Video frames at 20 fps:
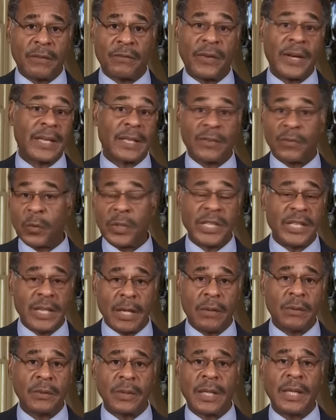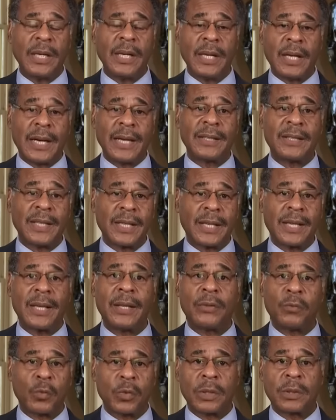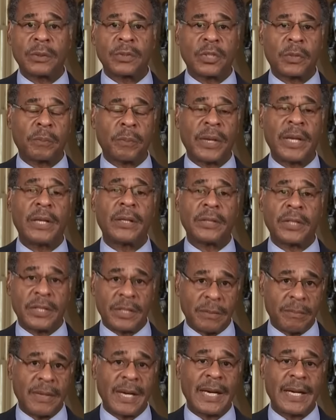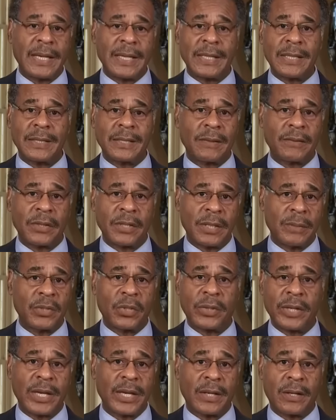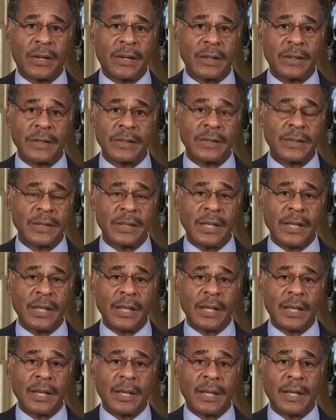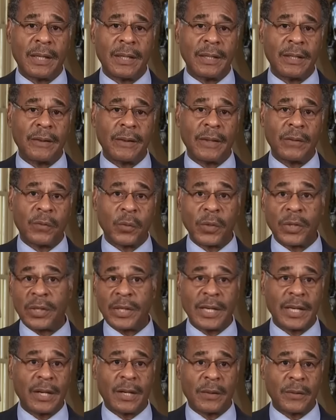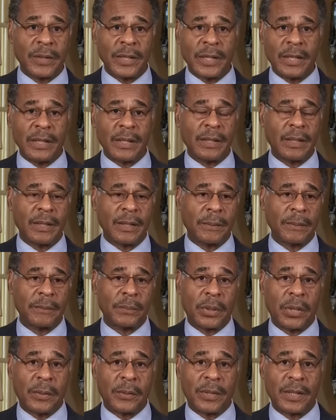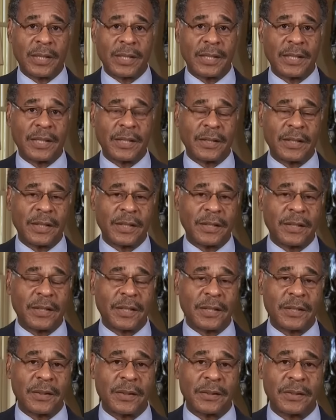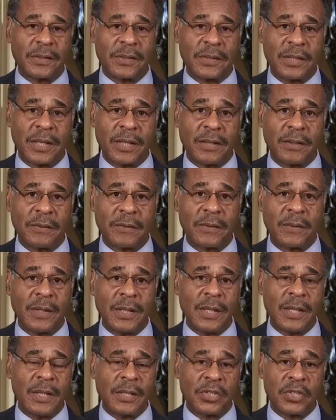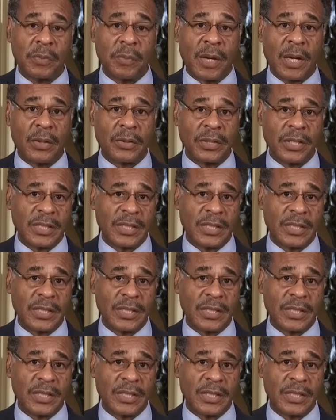In fact, if we don't, I think it will spell the demise of the Democratic caucus if we're not already permanently in a state of smallness.